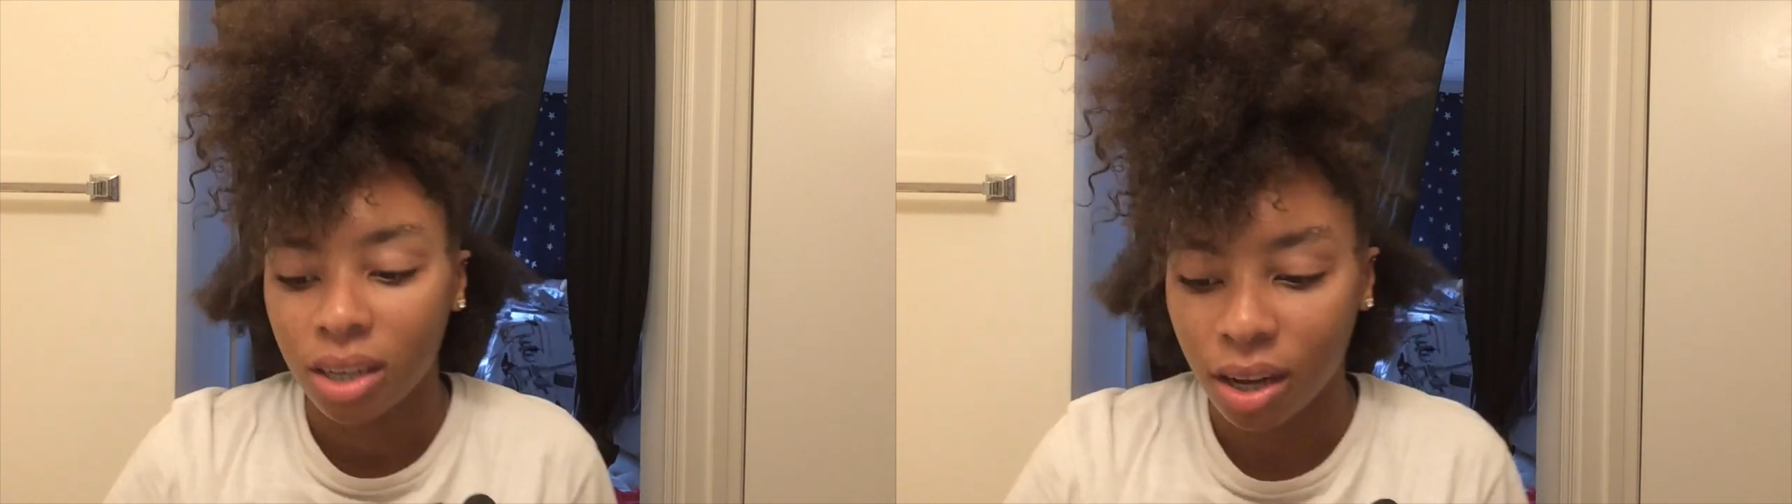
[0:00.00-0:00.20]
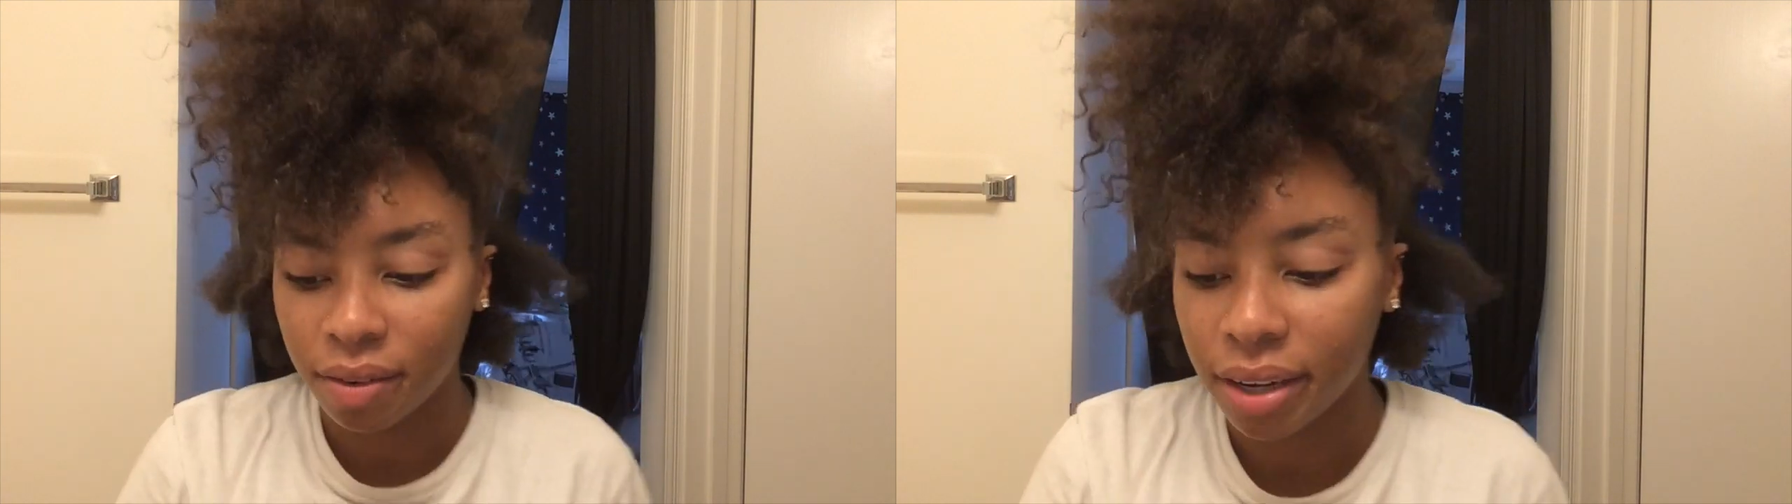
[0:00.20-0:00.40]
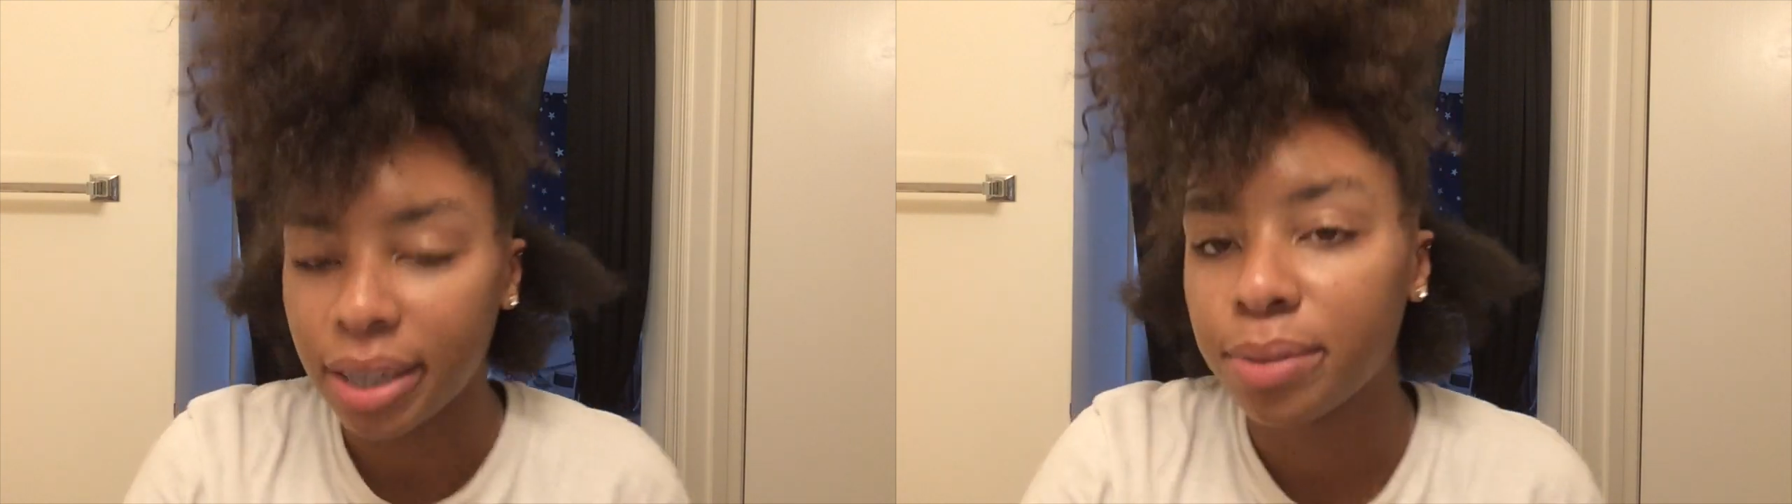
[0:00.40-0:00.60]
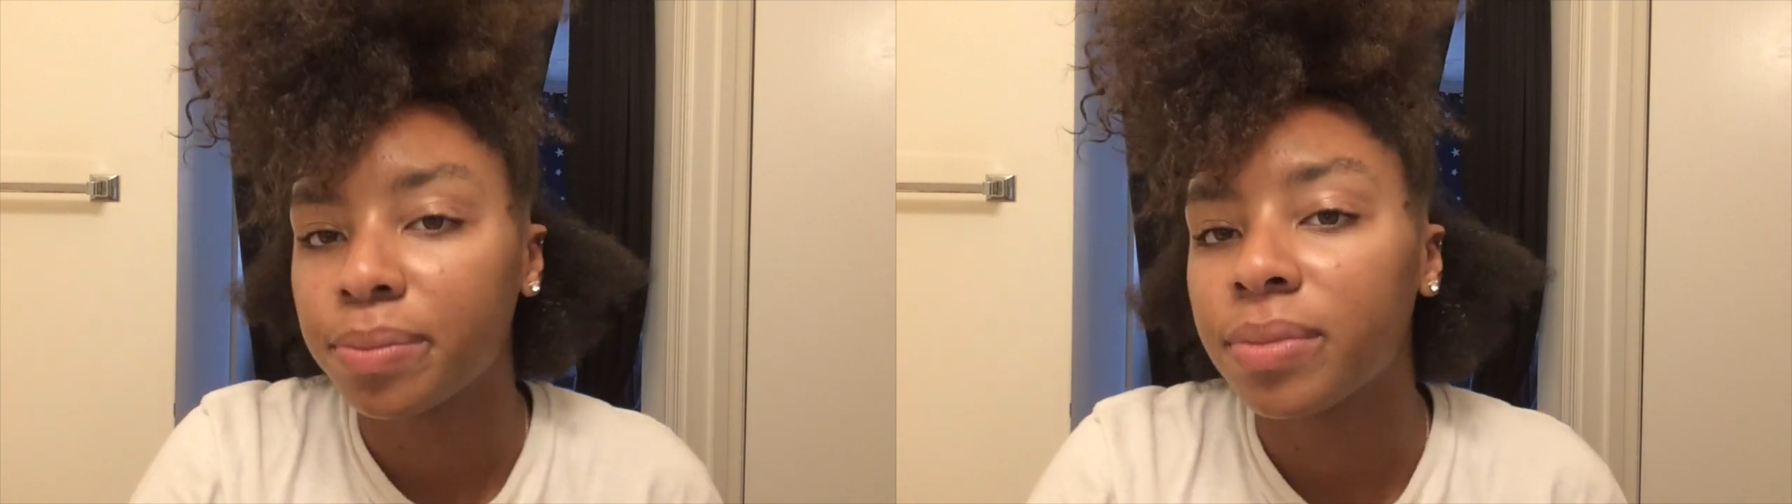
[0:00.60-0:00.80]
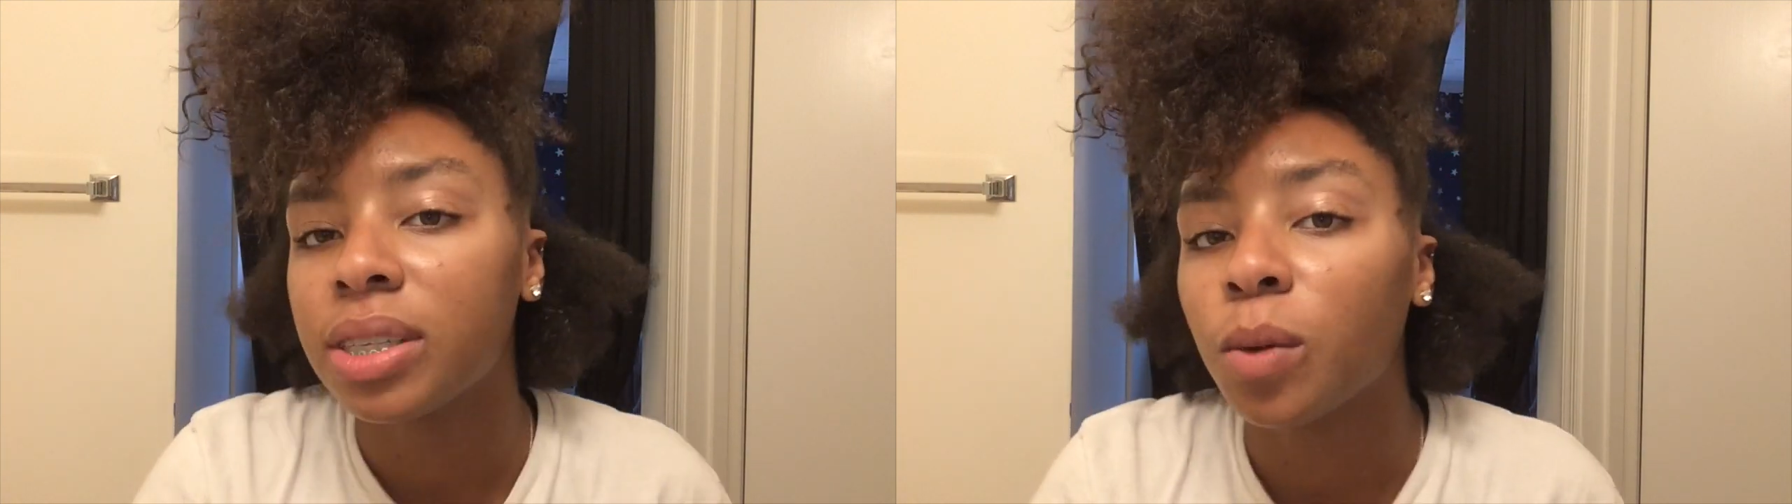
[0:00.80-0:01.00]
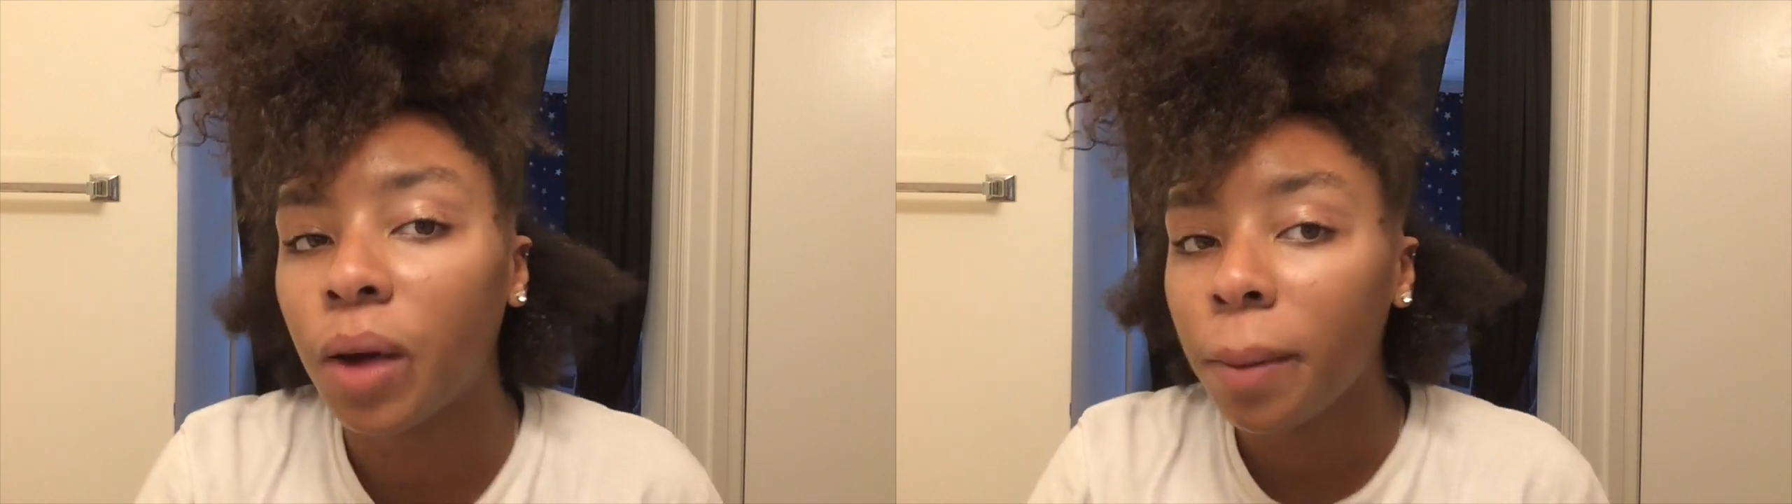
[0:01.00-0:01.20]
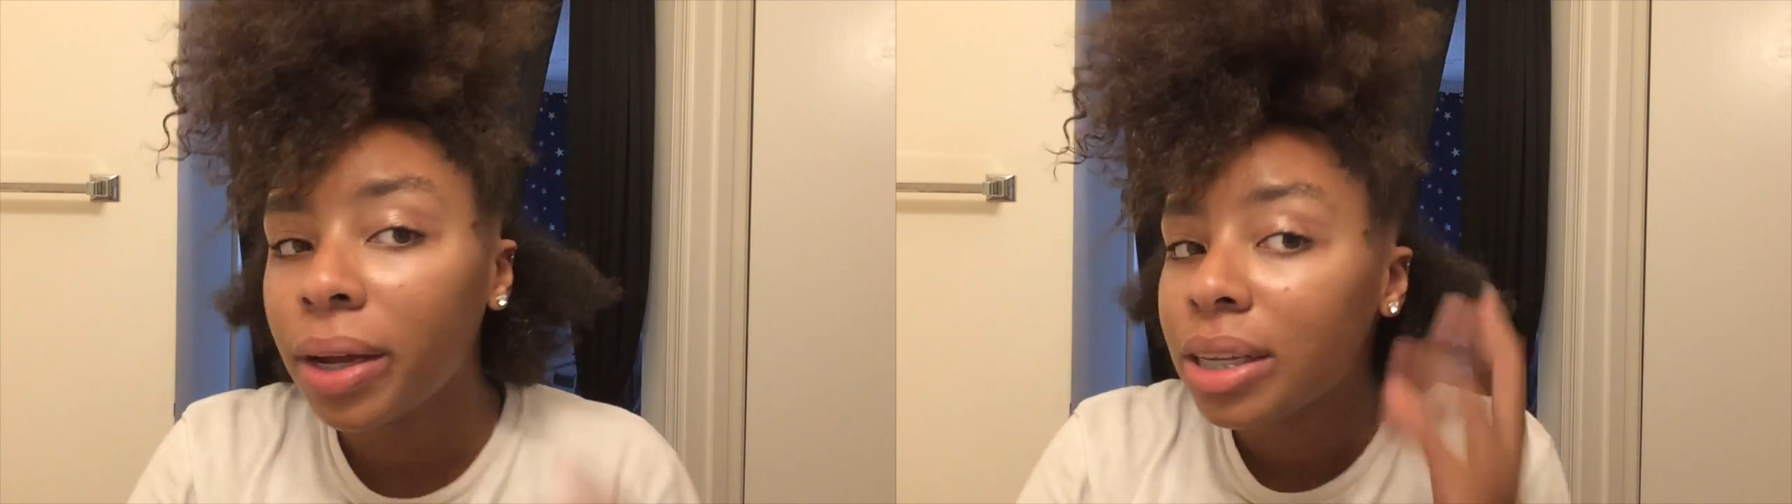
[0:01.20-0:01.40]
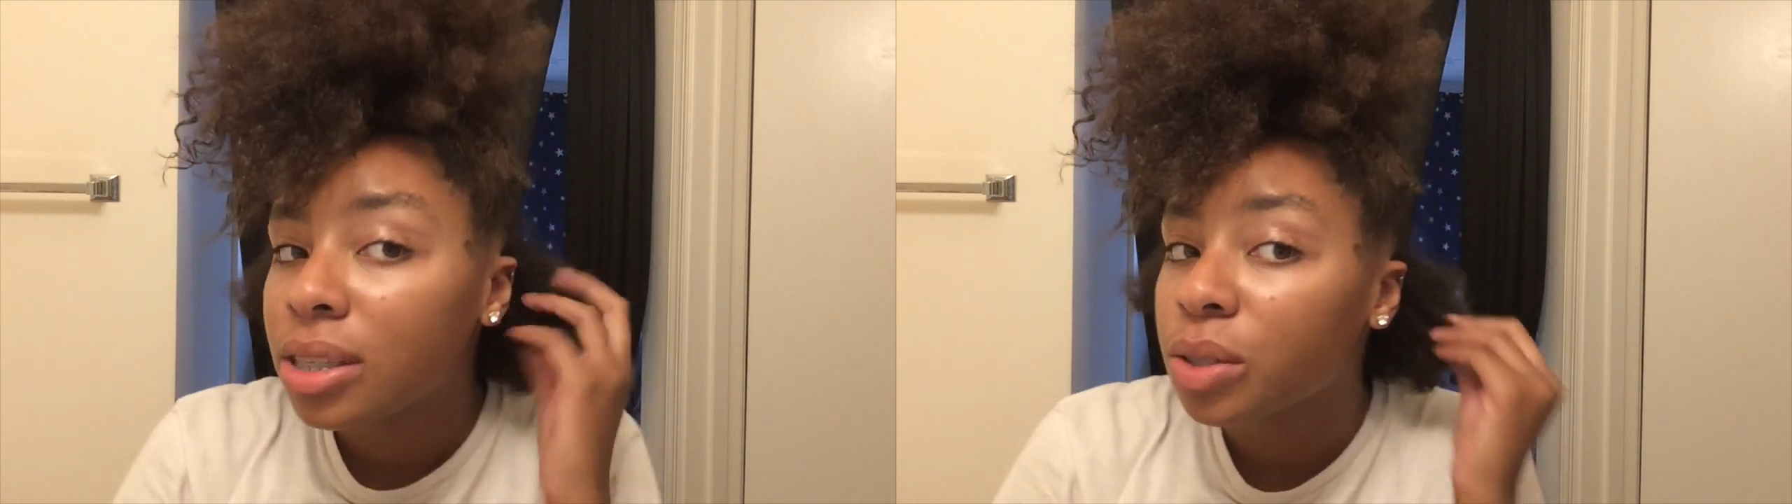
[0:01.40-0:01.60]
All right, so what I'm
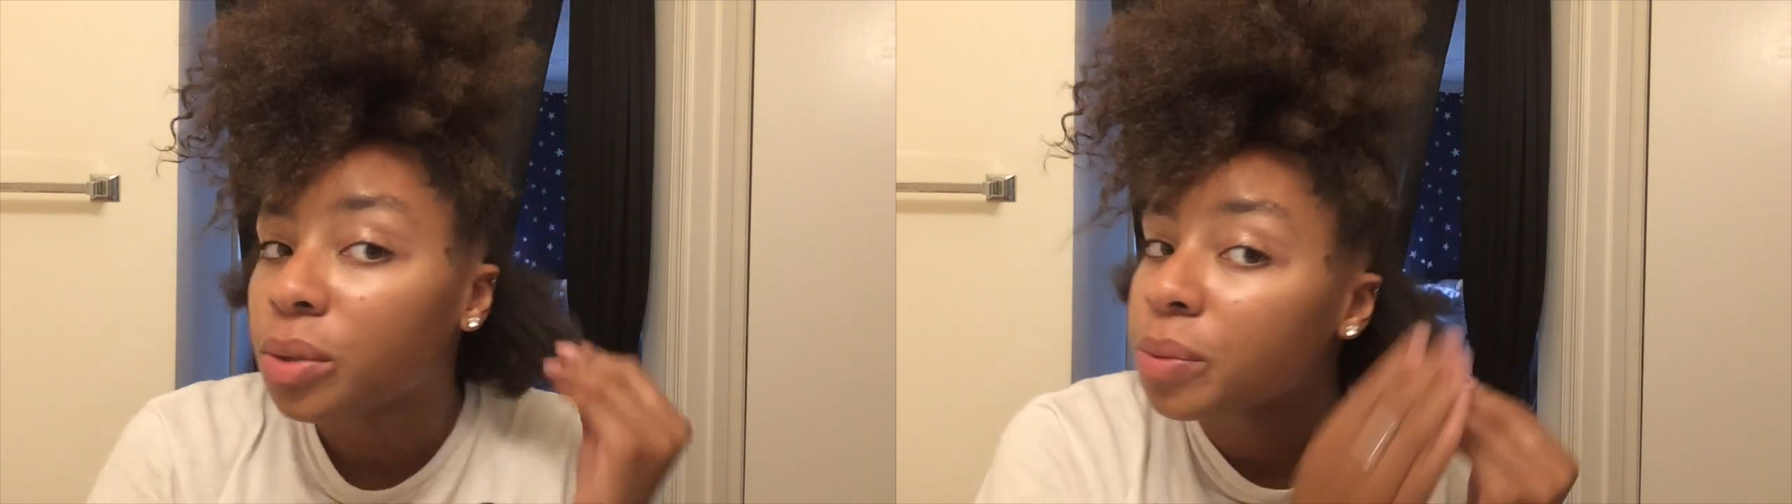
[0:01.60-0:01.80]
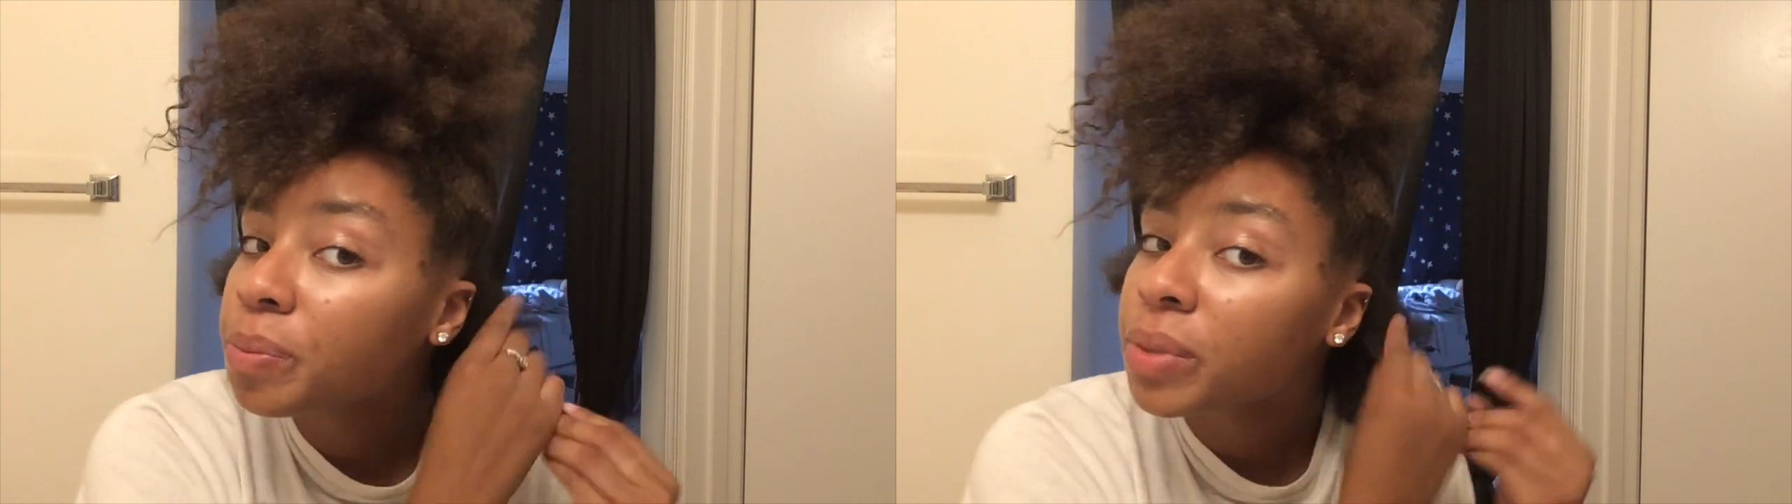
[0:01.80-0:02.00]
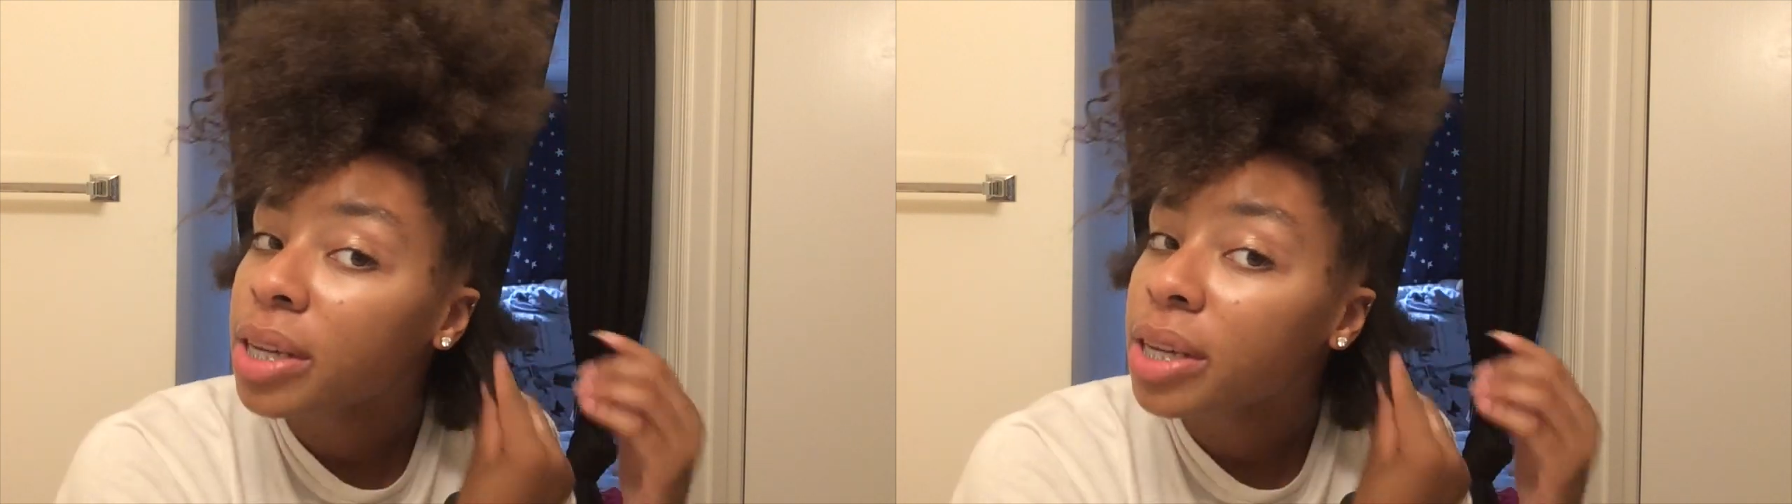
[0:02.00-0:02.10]
gonna do